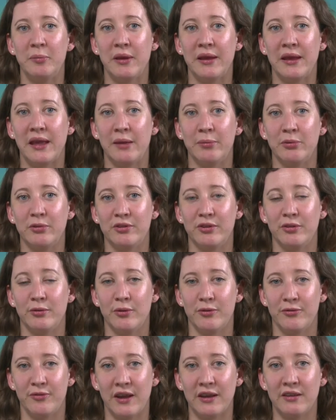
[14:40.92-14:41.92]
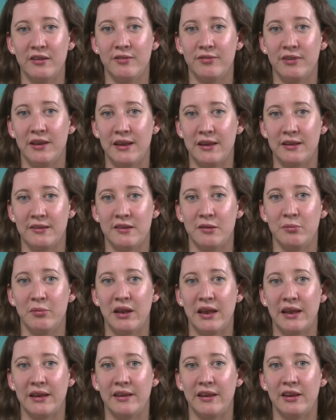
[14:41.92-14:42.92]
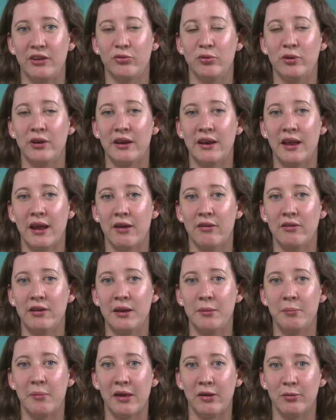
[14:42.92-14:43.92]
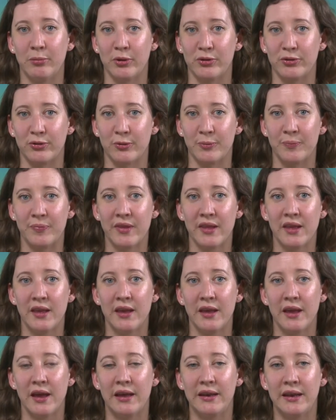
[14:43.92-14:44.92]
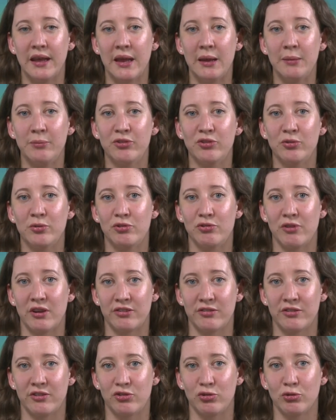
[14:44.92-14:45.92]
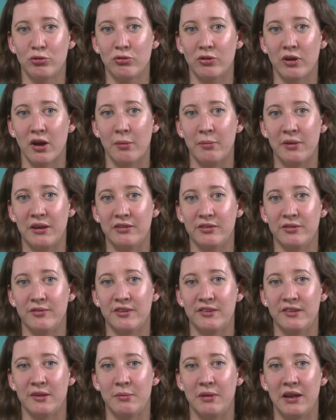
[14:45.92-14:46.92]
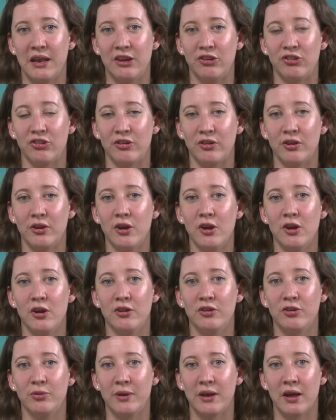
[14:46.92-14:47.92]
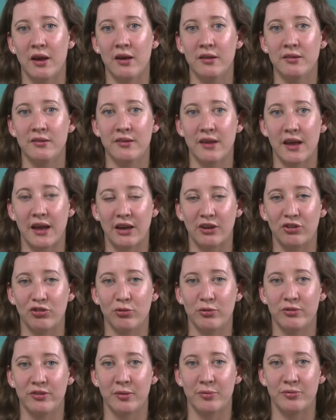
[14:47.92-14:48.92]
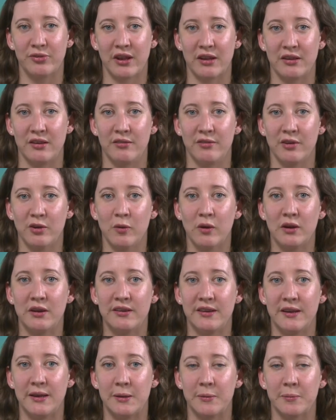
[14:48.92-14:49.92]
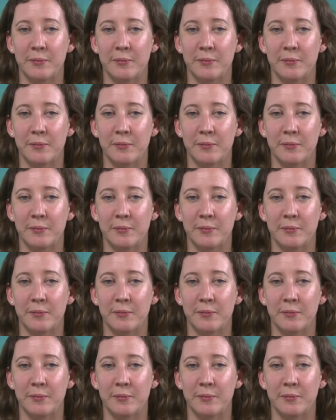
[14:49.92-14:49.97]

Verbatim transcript: being able to effectively assimilate into an inherently male model and aims to address the shortcomings of assimilation to enhance actual substantive equality.